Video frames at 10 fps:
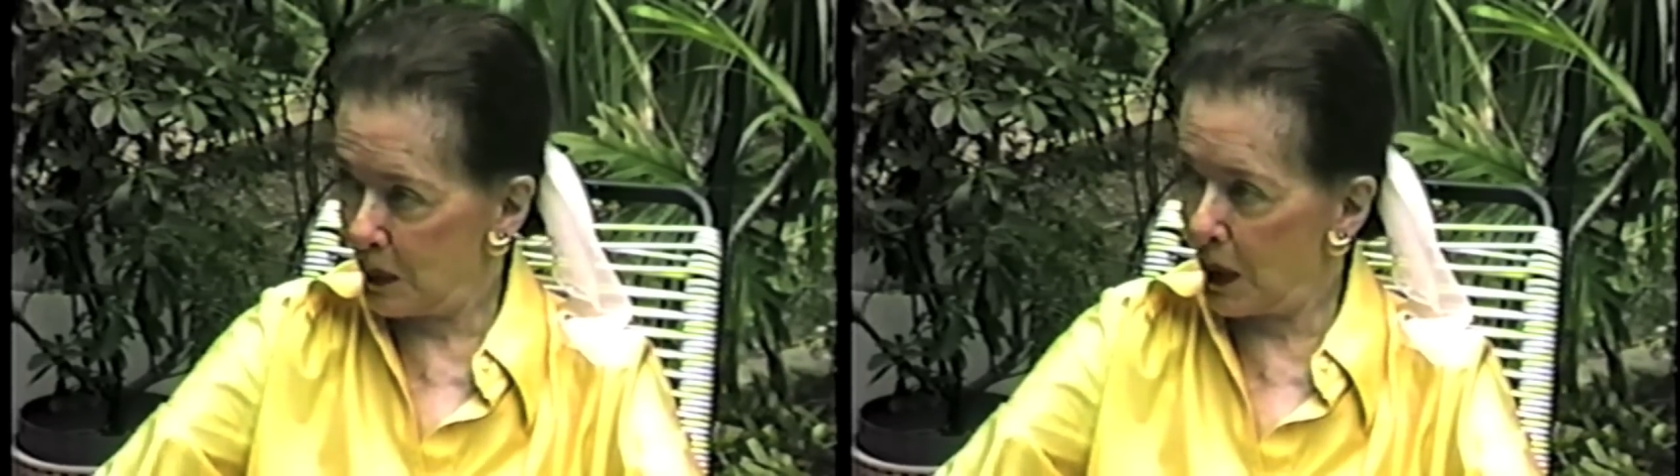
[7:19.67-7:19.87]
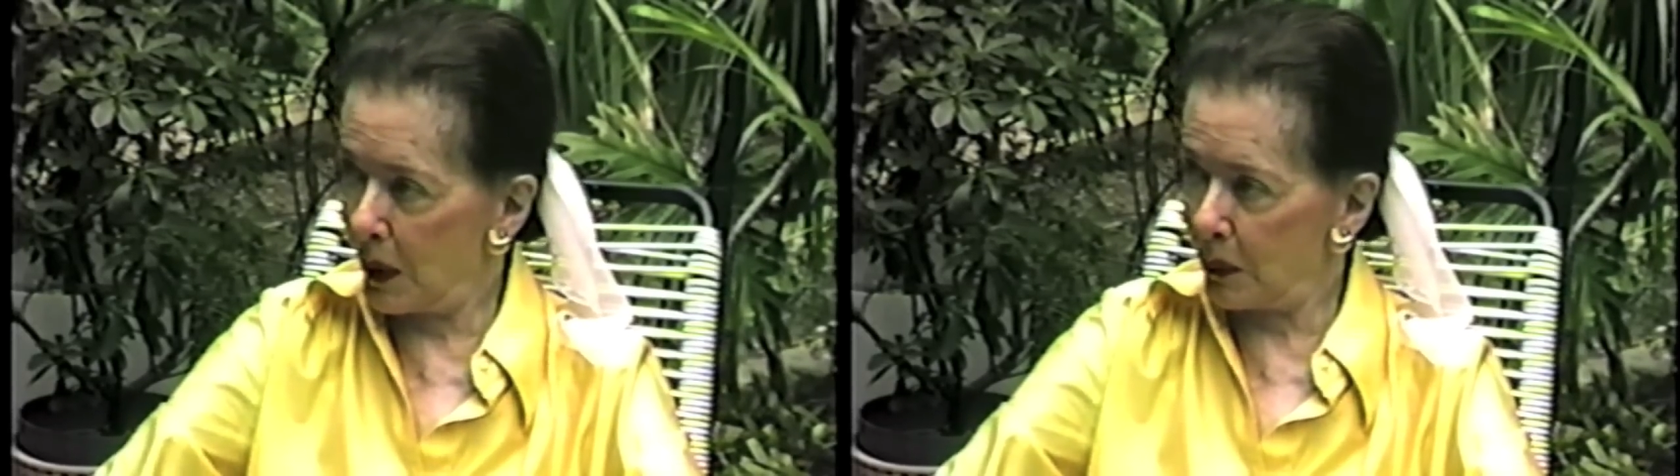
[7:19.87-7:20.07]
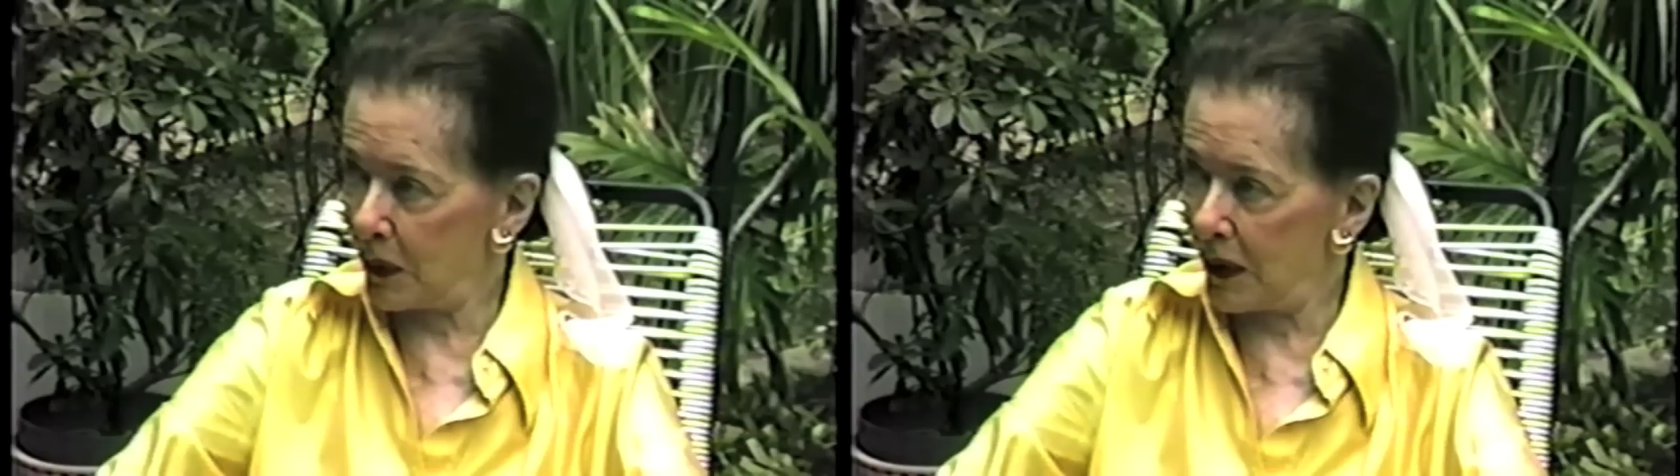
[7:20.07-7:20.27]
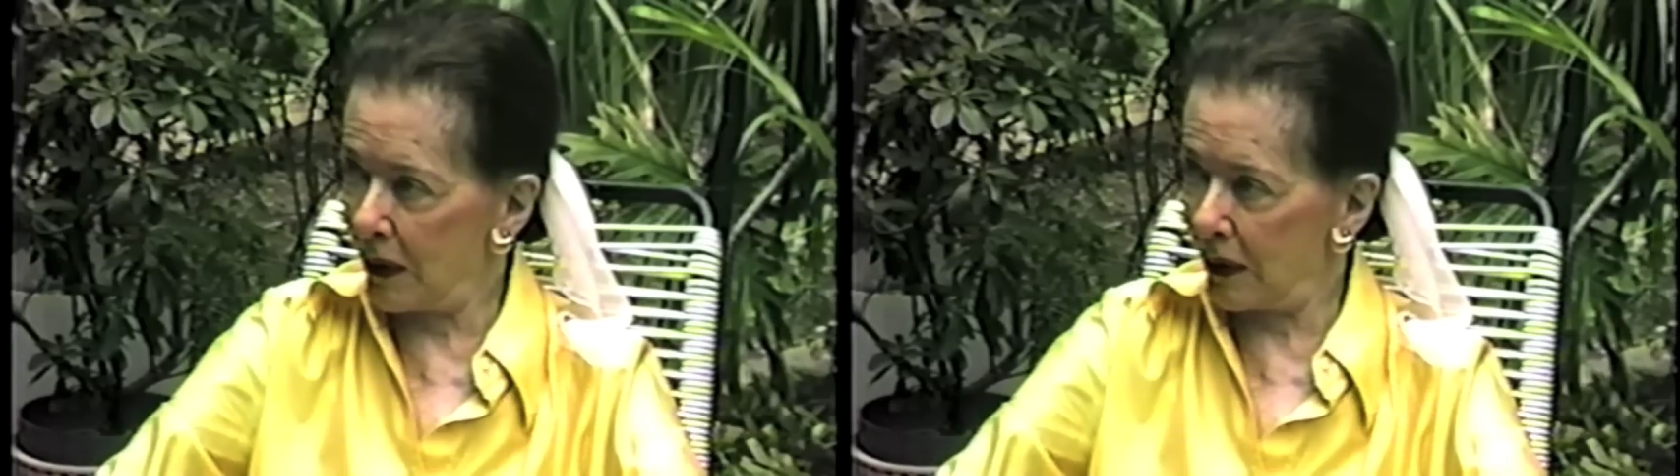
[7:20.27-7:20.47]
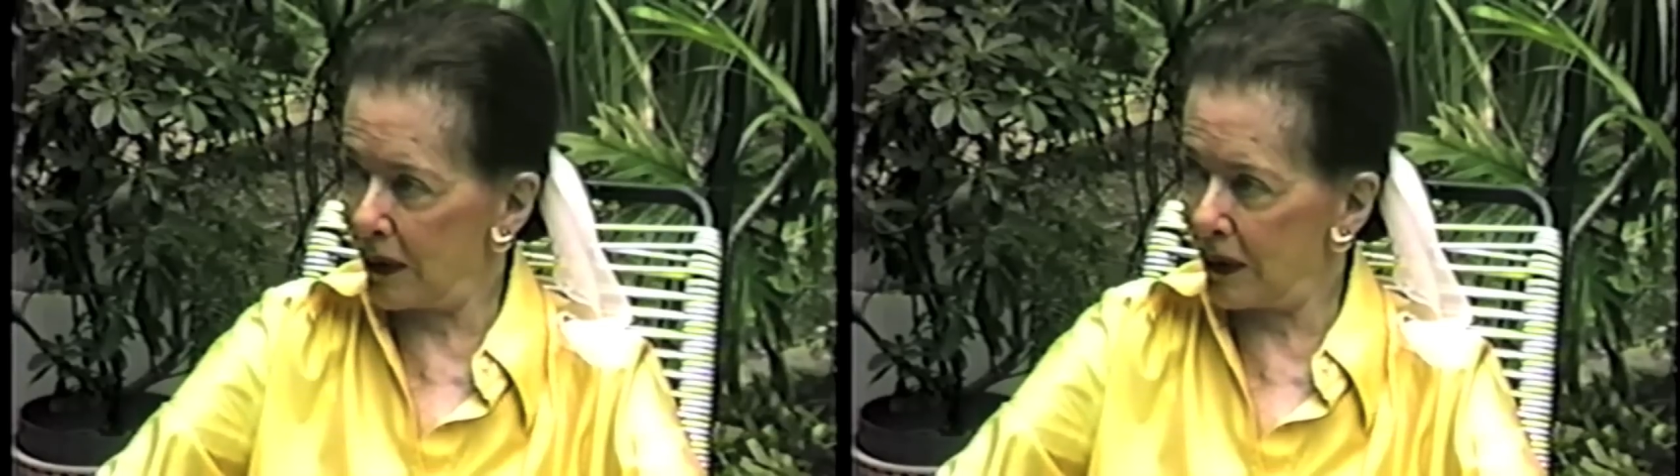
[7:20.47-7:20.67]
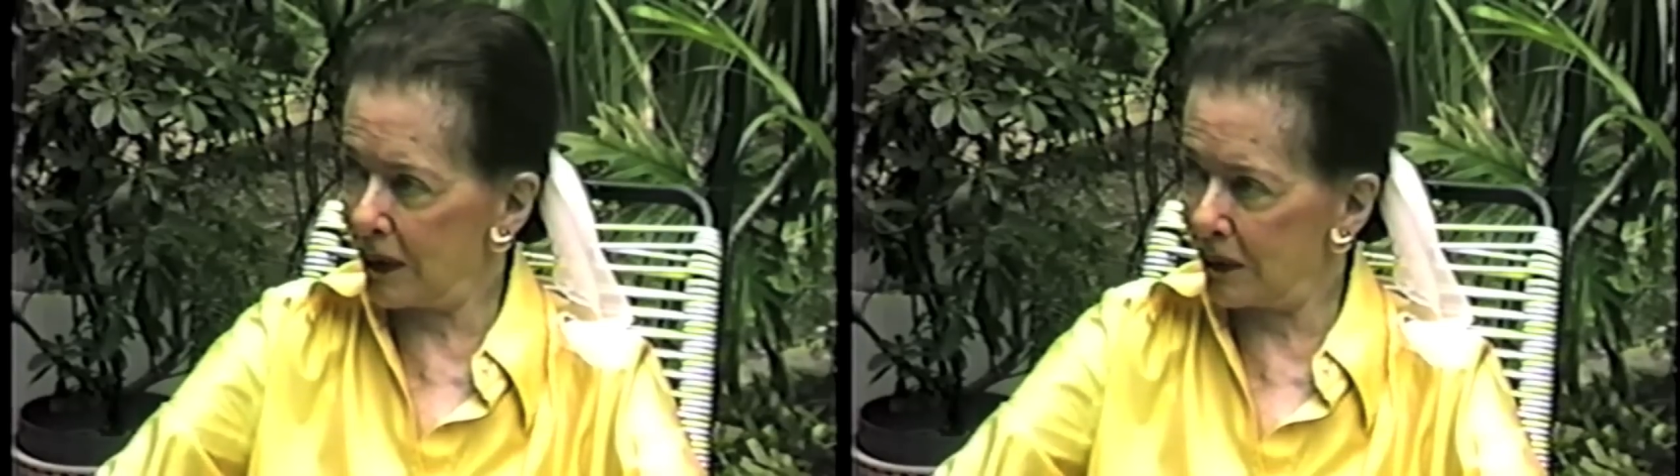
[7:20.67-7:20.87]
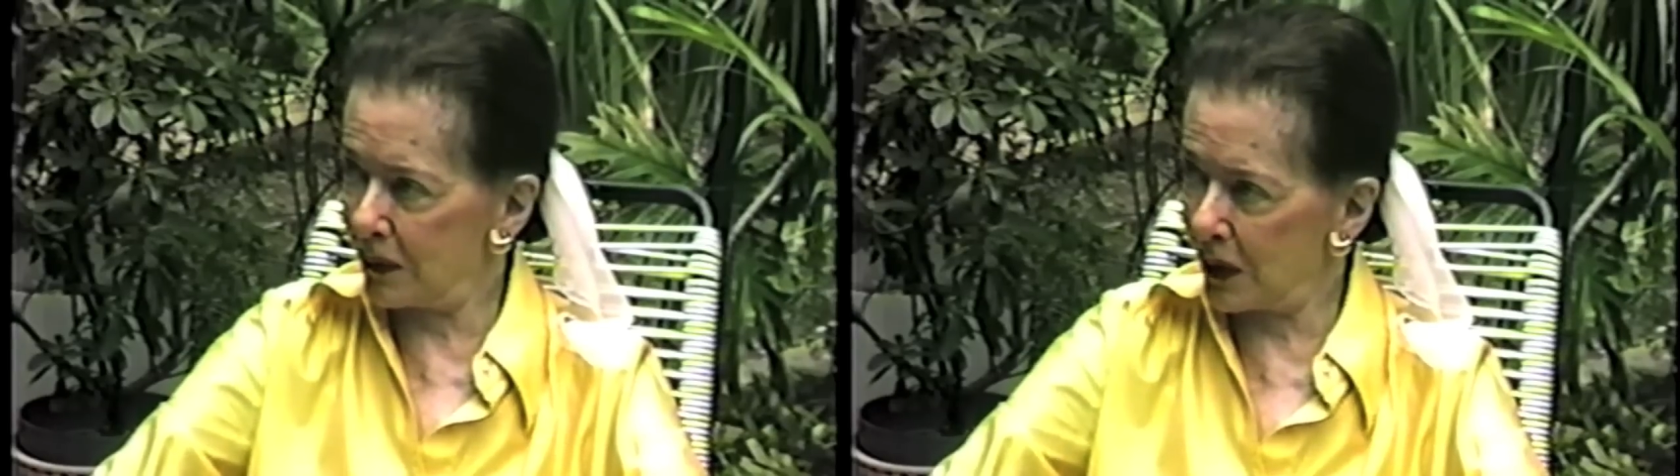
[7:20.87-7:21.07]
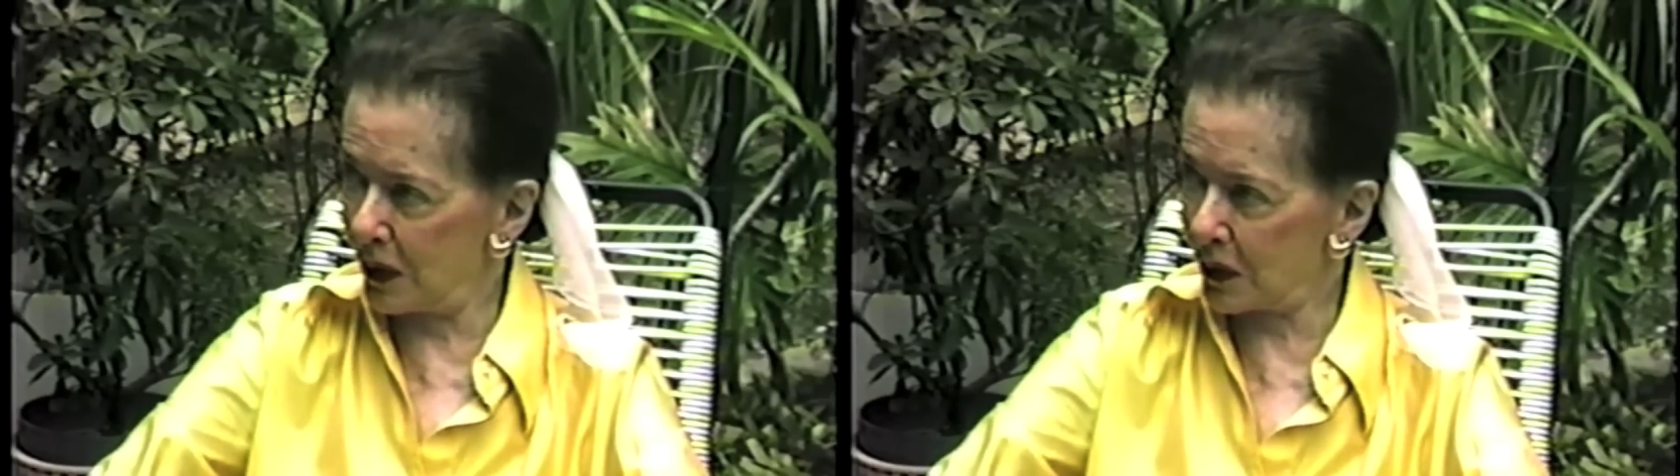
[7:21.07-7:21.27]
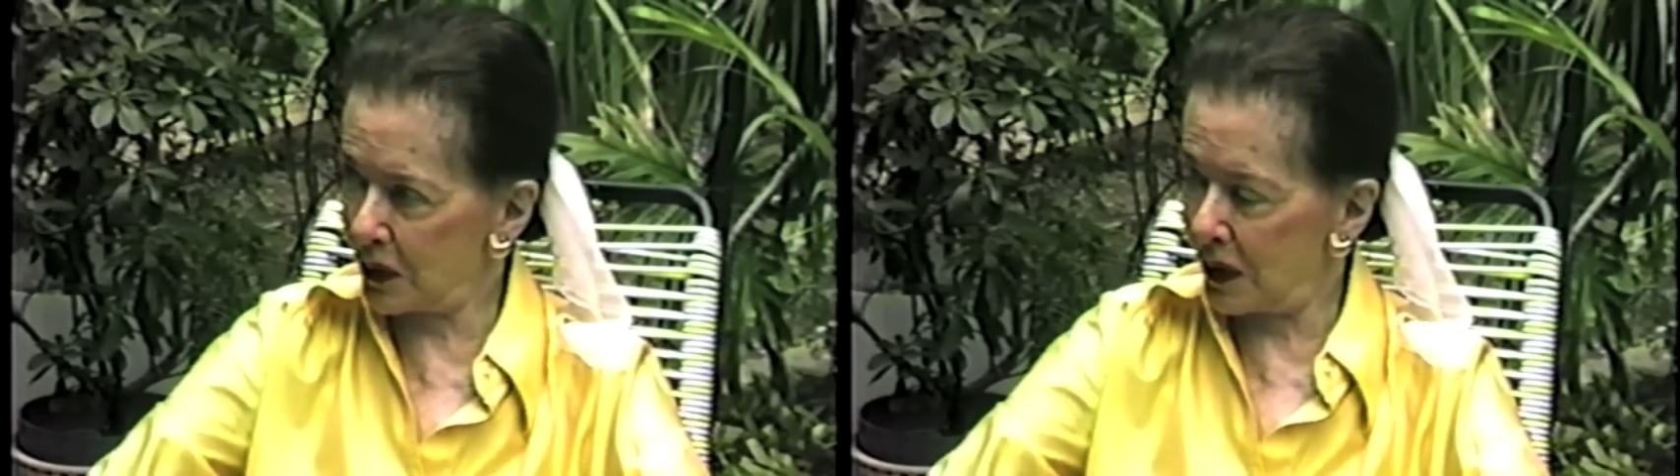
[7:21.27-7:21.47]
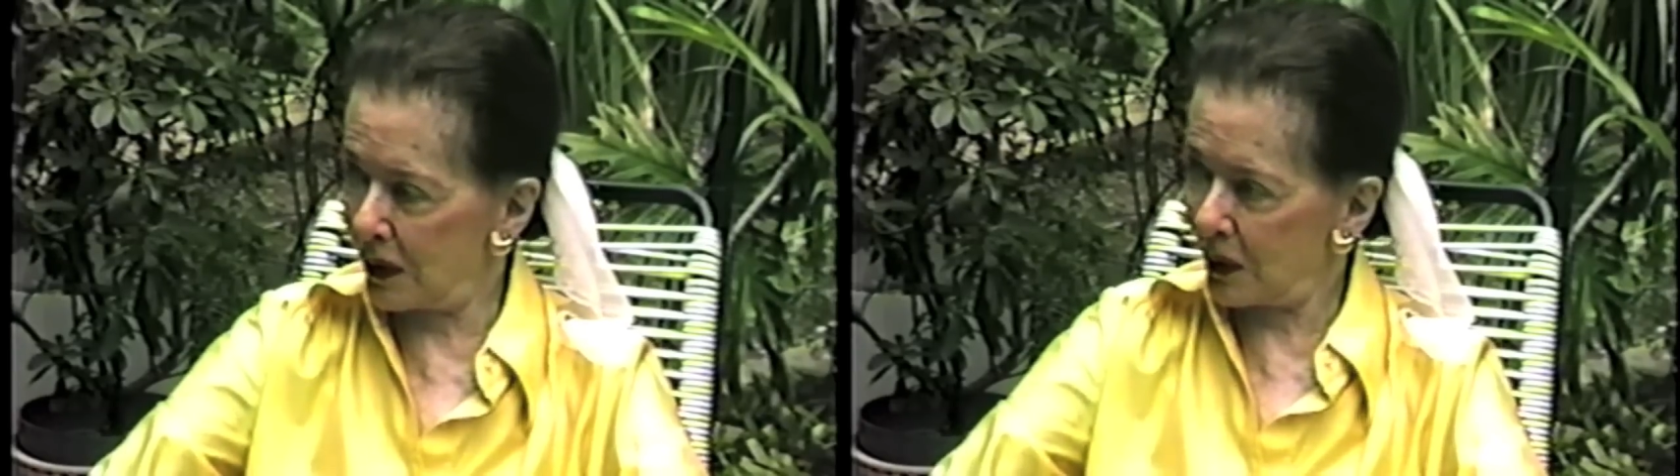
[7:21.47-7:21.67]
popularity of Dark
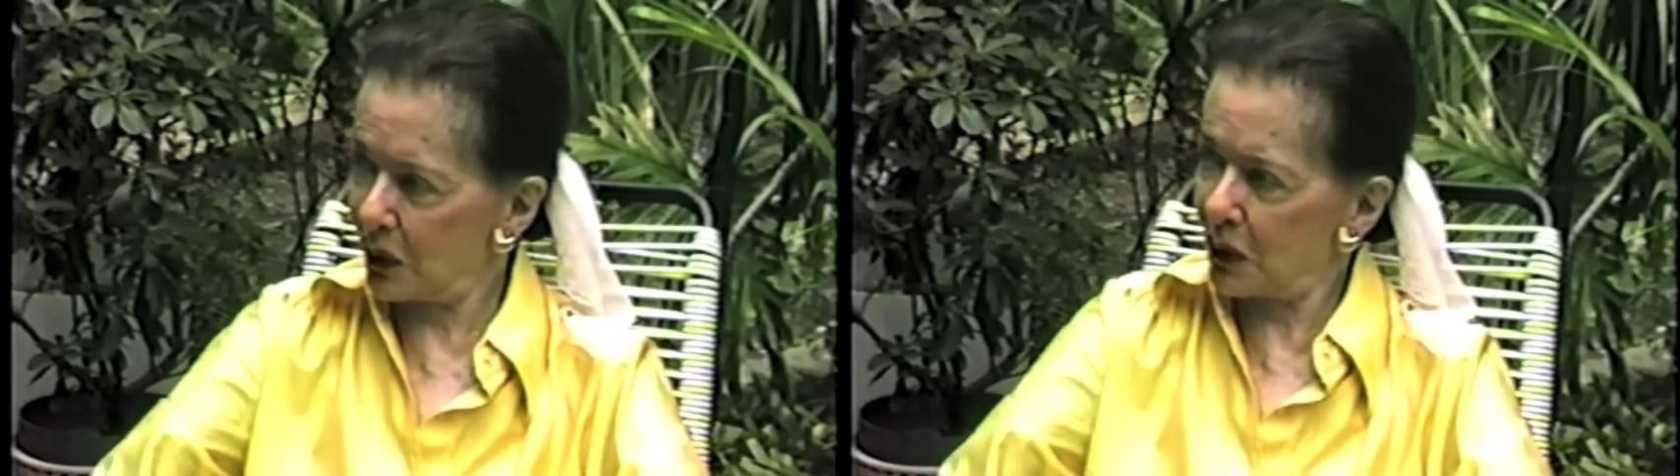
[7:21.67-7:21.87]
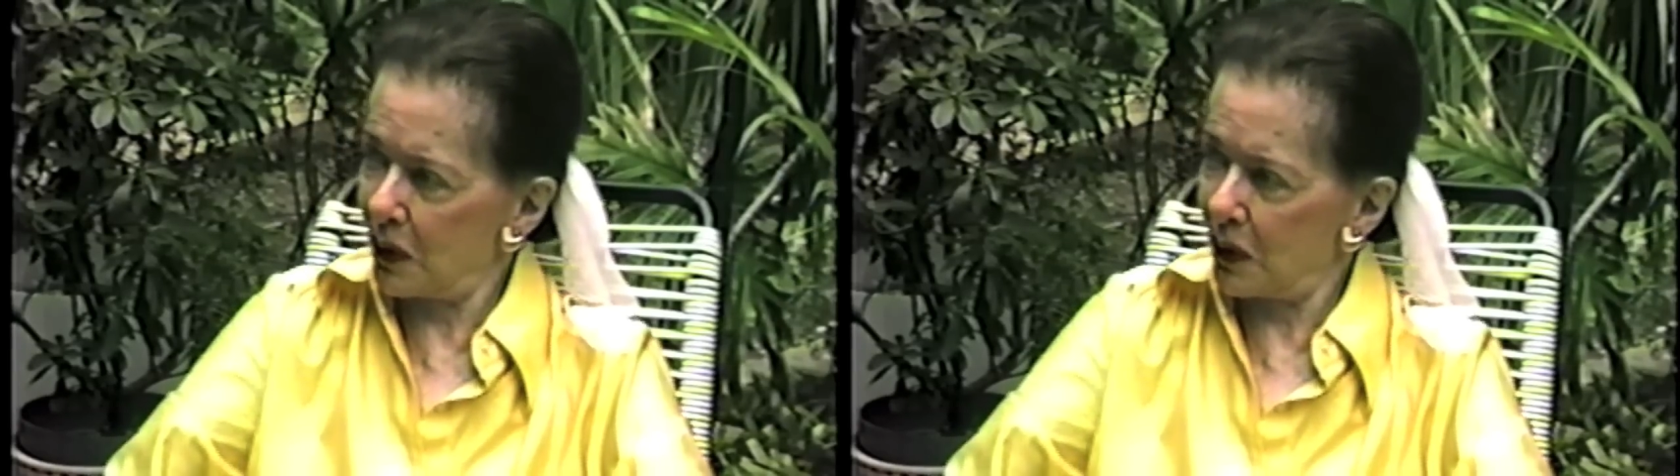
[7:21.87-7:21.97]
Shadows,